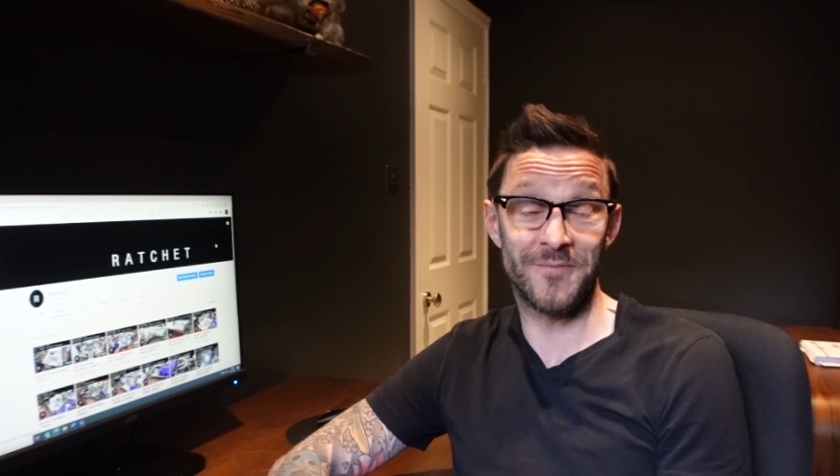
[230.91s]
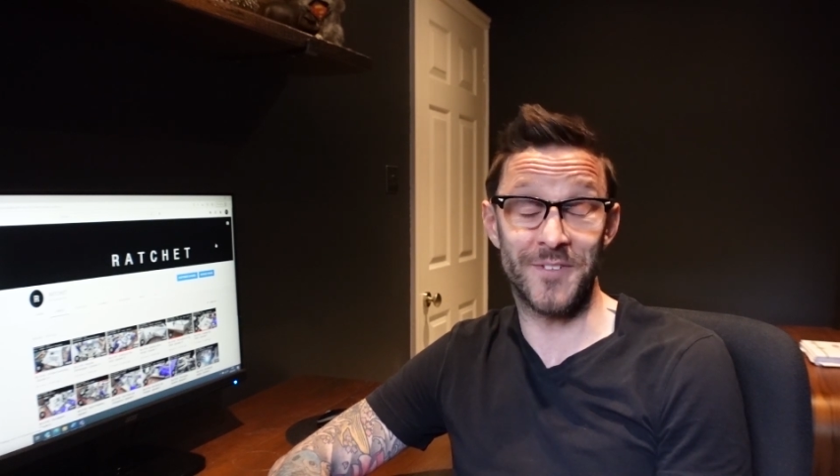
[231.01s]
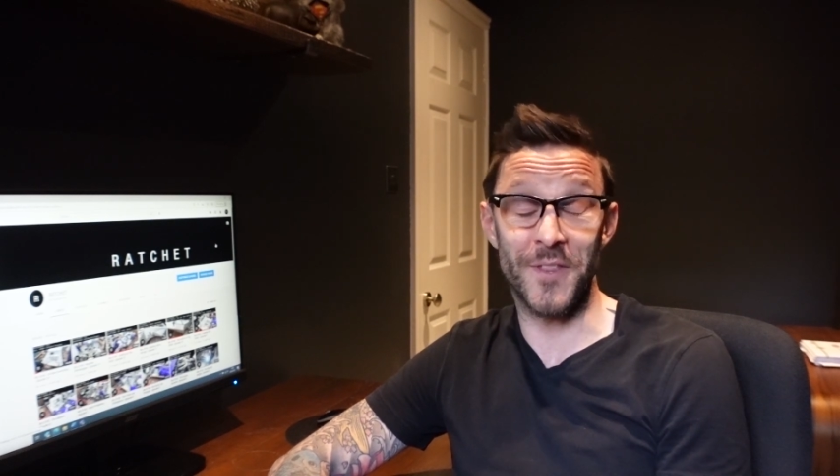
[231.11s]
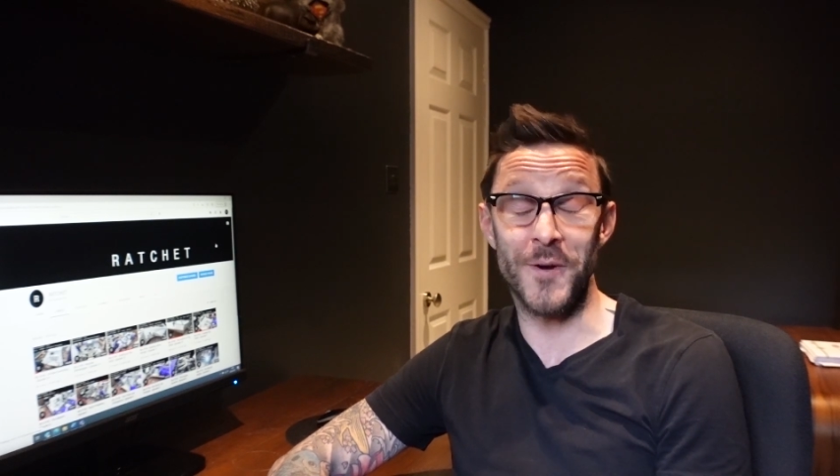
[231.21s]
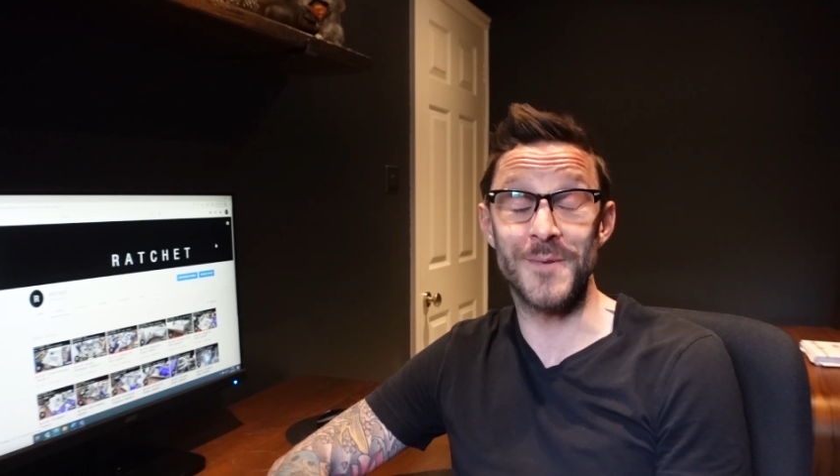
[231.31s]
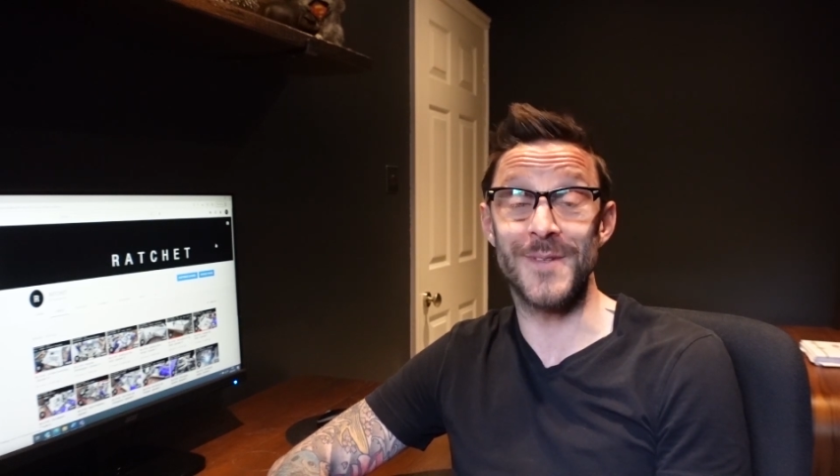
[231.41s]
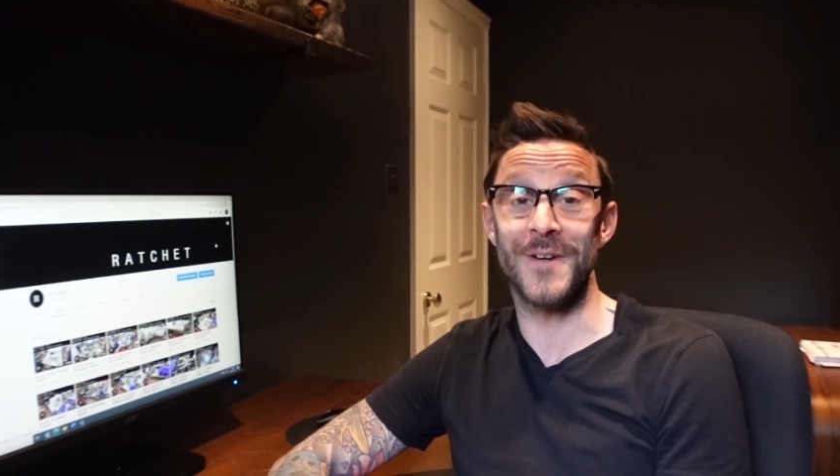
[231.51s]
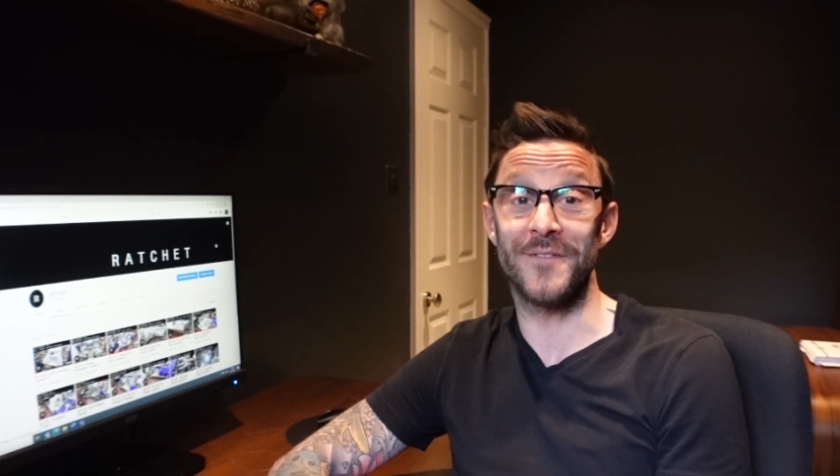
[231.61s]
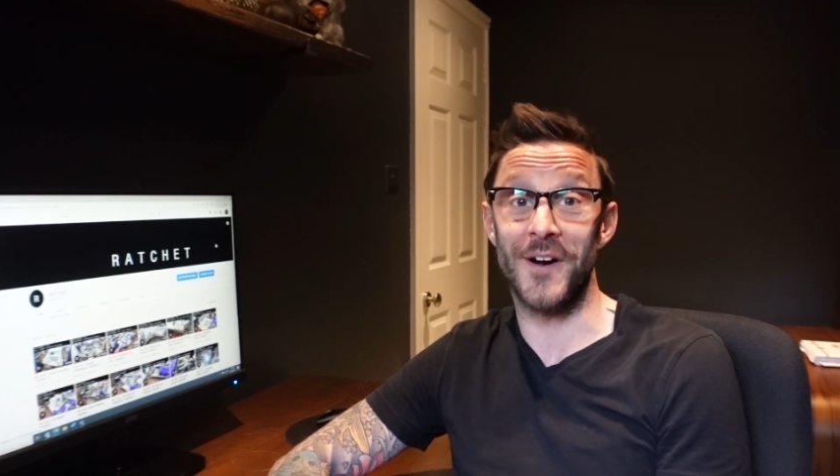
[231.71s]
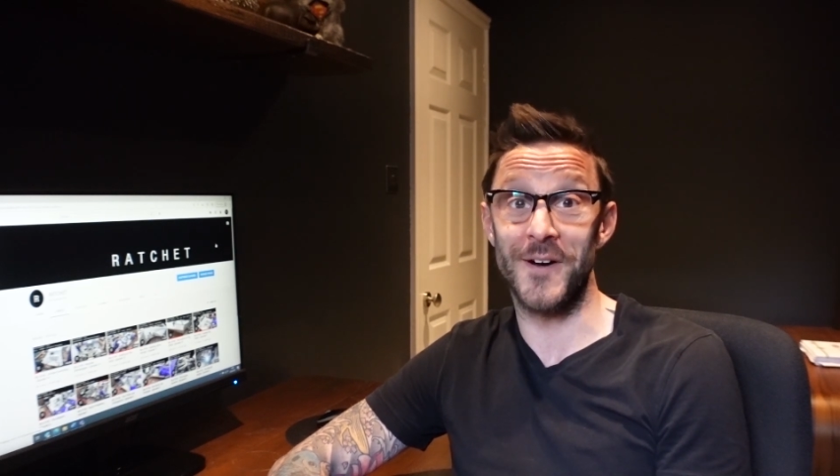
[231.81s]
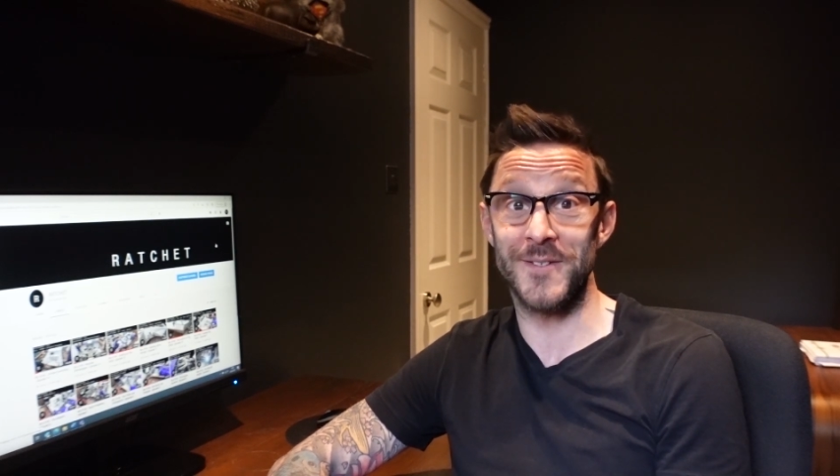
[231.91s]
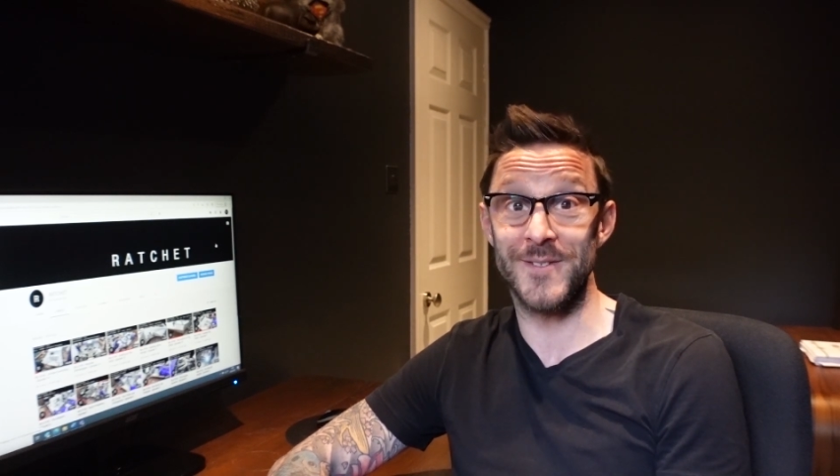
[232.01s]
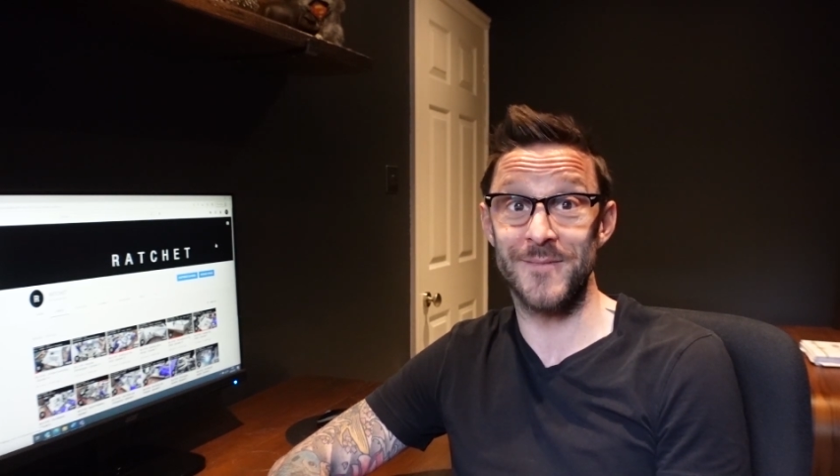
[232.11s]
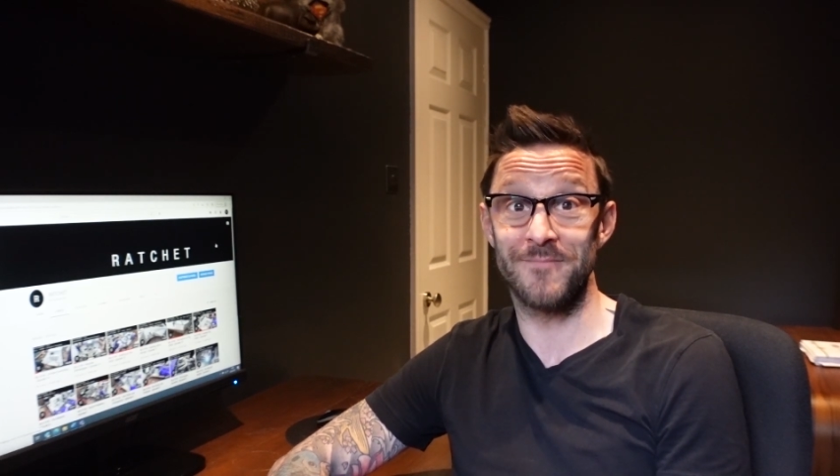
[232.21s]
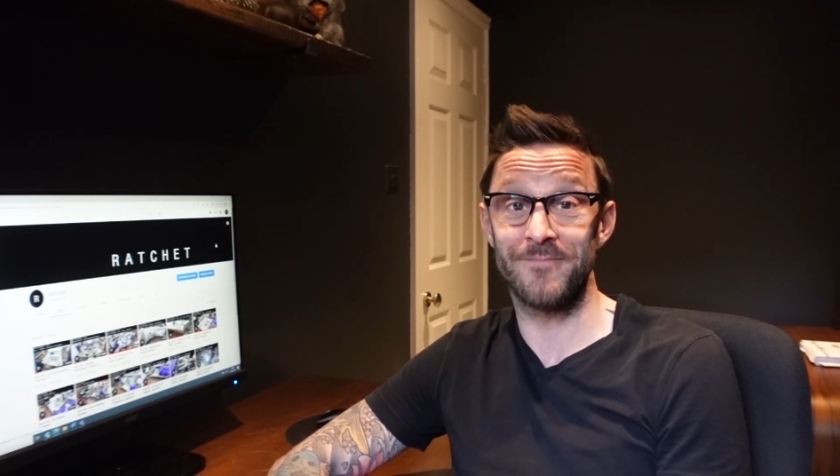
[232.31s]
for those that have
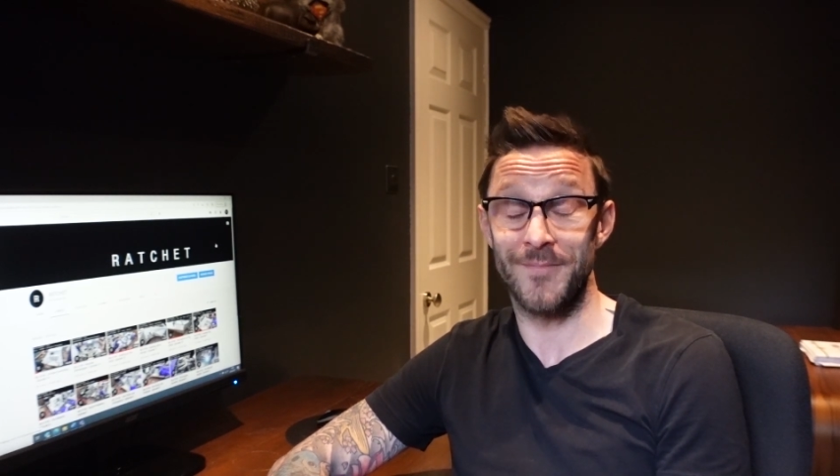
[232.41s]
asked,